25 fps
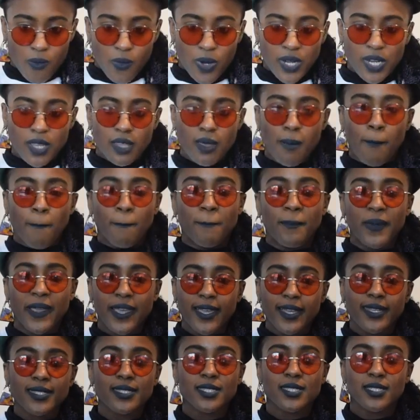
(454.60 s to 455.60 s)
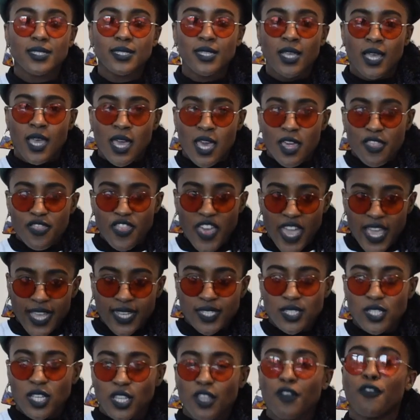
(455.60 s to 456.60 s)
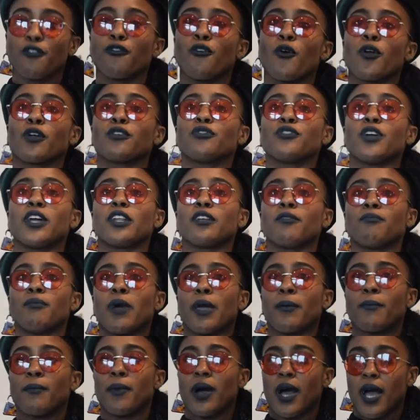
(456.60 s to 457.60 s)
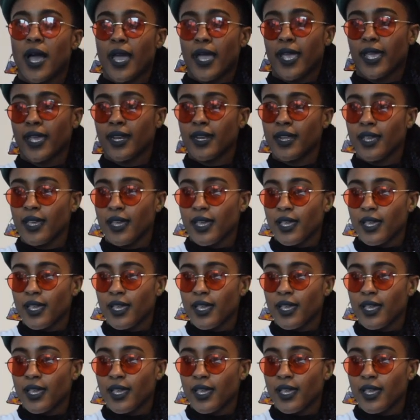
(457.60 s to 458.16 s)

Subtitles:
One of the biggest things on the forefront of my mind